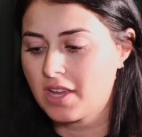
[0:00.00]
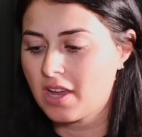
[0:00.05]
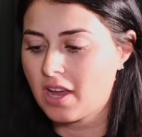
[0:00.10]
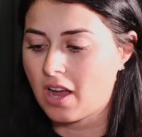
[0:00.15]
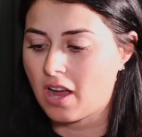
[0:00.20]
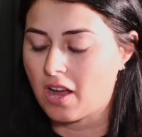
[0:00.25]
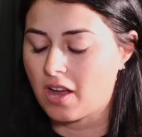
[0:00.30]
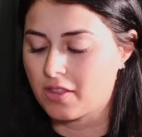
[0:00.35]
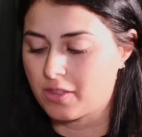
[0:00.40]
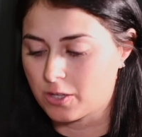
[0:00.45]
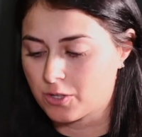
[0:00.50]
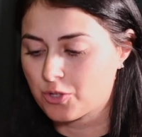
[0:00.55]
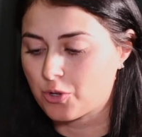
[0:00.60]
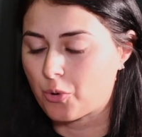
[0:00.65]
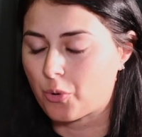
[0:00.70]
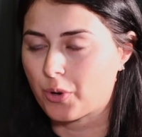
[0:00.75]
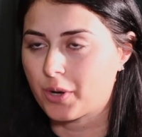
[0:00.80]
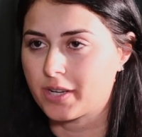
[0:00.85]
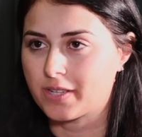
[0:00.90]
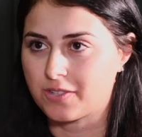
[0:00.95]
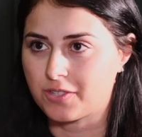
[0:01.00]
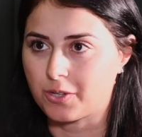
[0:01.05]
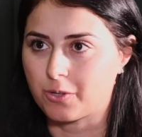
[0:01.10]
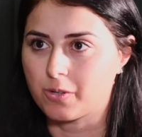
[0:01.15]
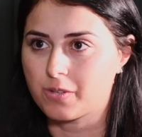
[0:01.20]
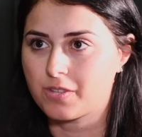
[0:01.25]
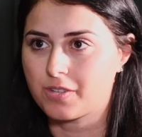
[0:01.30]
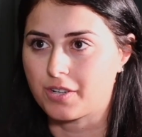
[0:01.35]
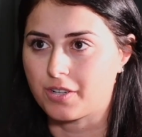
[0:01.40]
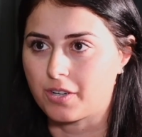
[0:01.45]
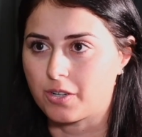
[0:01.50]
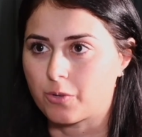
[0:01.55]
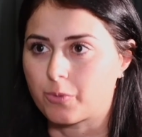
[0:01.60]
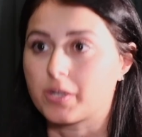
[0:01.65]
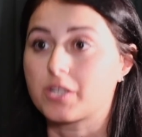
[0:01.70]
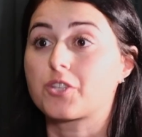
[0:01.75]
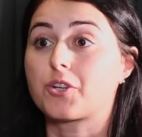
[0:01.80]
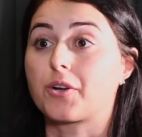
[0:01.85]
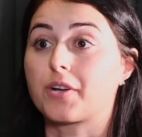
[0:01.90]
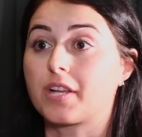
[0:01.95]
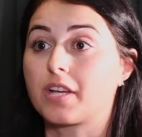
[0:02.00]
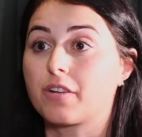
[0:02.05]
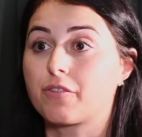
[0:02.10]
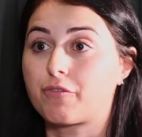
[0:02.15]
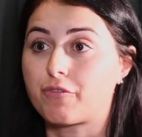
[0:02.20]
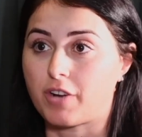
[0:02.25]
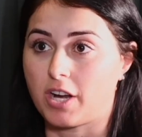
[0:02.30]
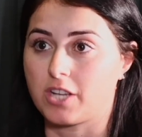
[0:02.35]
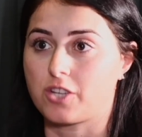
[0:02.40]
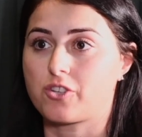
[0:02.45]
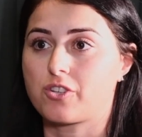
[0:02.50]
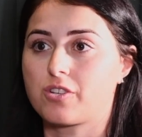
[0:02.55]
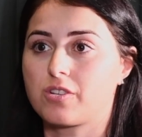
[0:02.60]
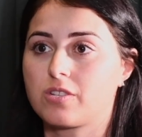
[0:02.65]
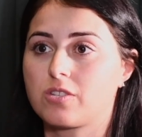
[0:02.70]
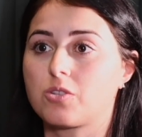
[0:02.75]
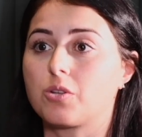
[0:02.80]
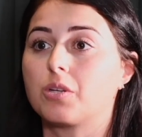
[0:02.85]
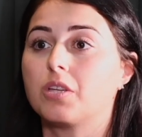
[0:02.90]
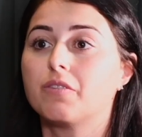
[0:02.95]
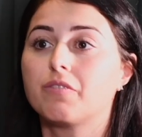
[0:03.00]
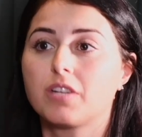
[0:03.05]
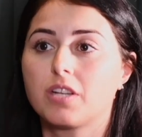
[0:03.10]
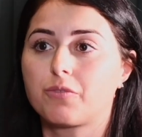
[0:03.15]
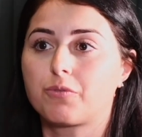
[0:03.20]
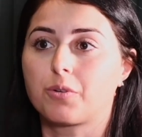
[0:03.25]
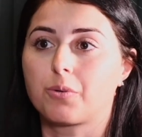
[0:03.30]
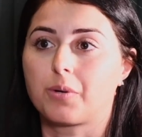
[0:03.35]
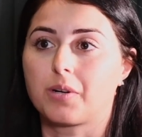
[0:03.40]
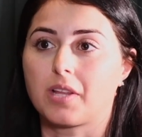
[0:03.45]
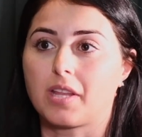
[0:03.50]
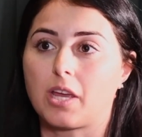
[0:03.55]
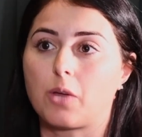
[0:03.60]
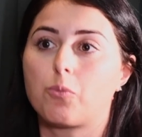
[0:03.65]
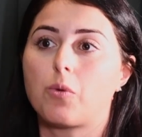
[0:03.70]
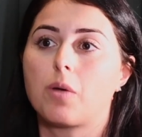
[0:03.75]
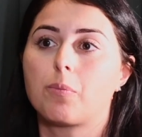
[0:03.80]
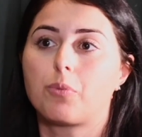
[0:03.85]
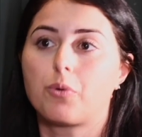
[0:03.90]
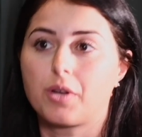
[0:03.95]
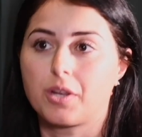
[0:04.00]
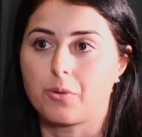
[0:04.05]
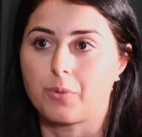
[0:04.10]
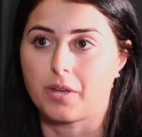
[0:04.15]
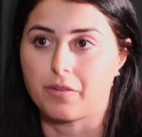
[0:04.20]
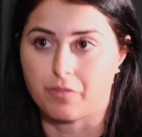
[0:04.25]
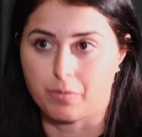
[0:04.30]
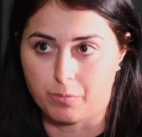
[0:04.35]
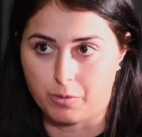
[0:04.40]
the score is 0-0, we're starting fresh. So even if we were like 1 point away from